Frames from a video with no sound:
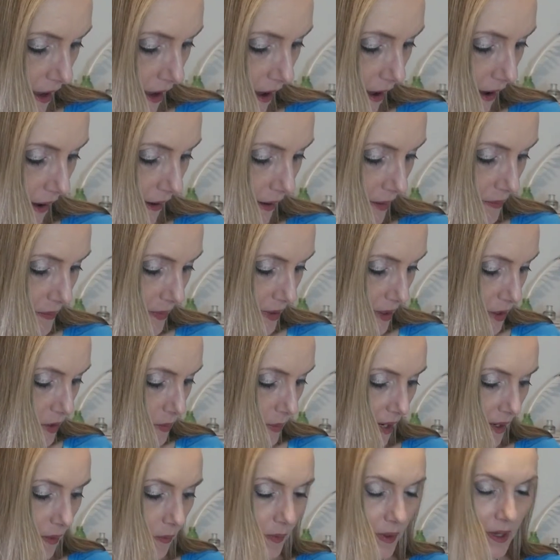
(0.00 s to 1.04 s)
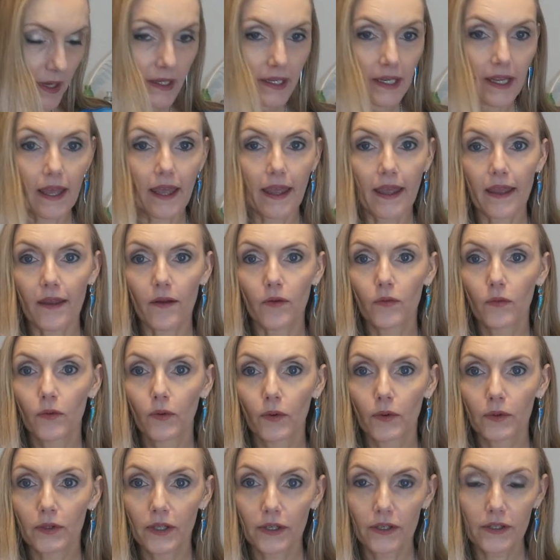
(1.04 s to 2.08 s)
You might want a
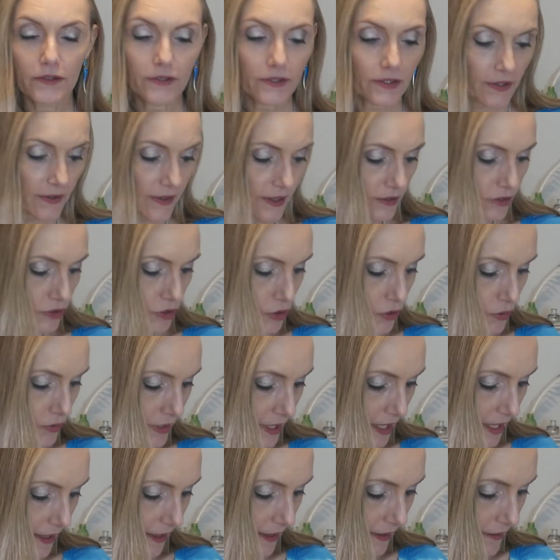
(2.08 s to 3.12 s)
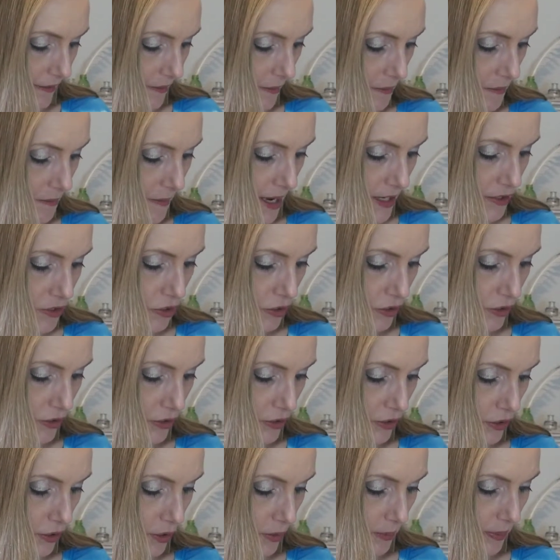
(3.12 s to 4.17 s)
ruler so that you can measure
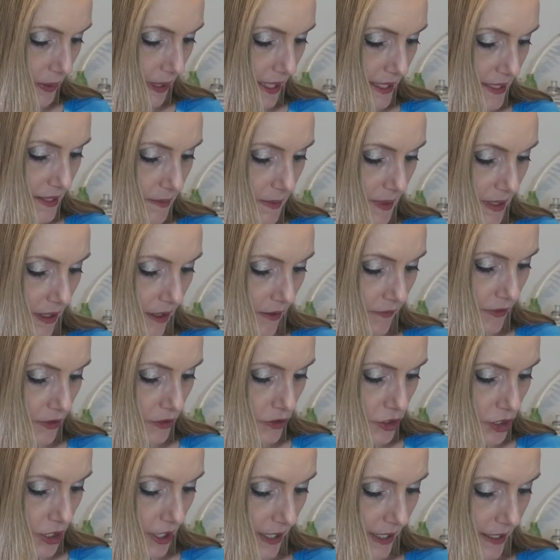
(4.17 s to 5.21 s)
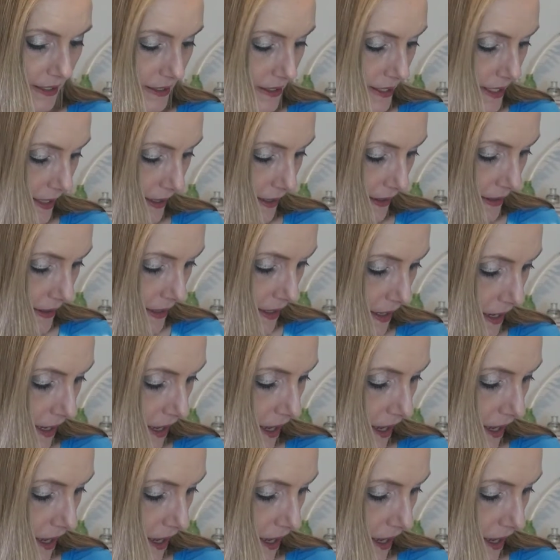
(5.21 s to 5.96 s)
your placement of your chicken tin.